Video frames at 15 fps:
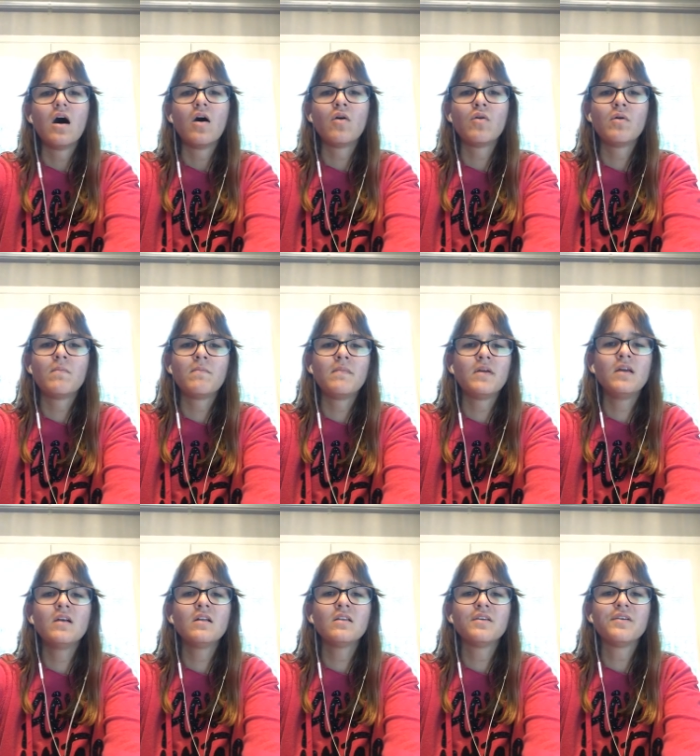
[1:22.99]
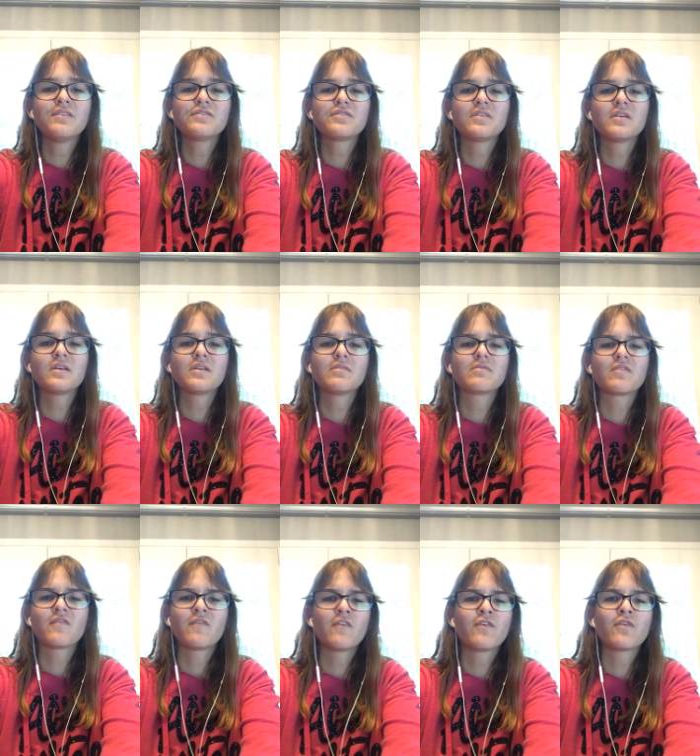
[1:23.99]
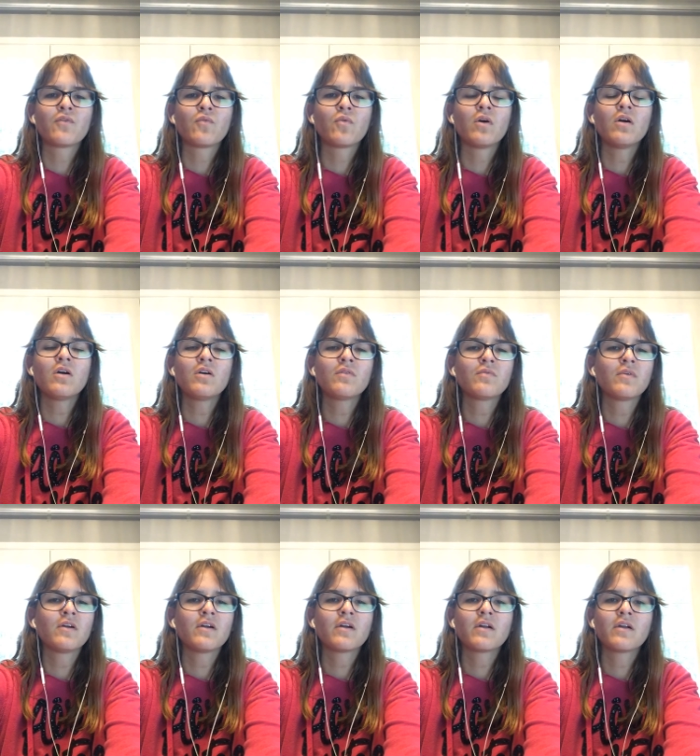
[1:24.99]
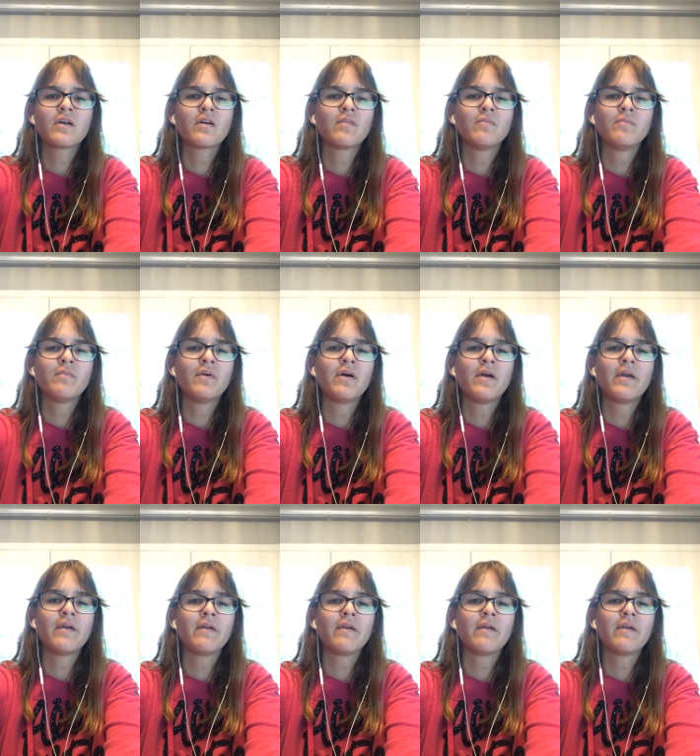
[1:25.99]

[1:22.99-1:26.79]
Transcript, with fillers: Oh, a million dreams for the world we're gonna make.